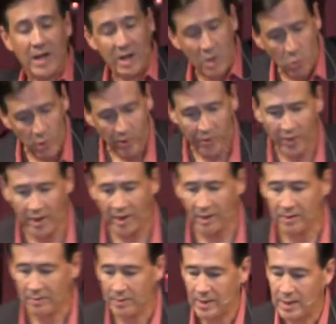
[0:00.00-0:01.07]
You would
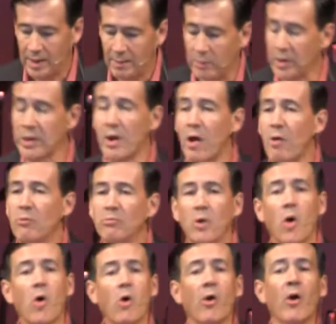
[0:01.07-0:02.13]
think. But no,
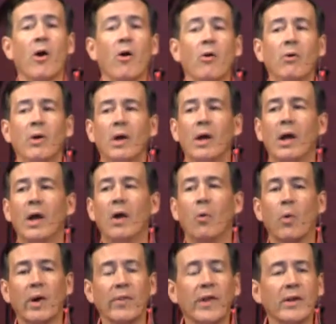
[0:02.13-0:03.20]
oh no.
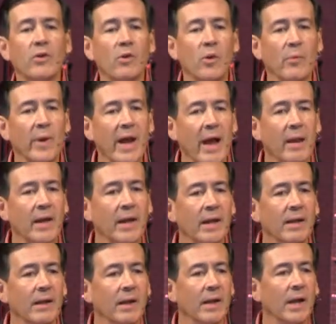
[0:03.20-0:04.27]
What did they do in
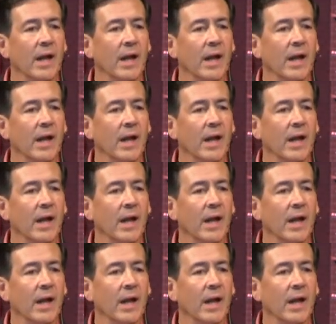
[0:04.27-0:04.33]
reality?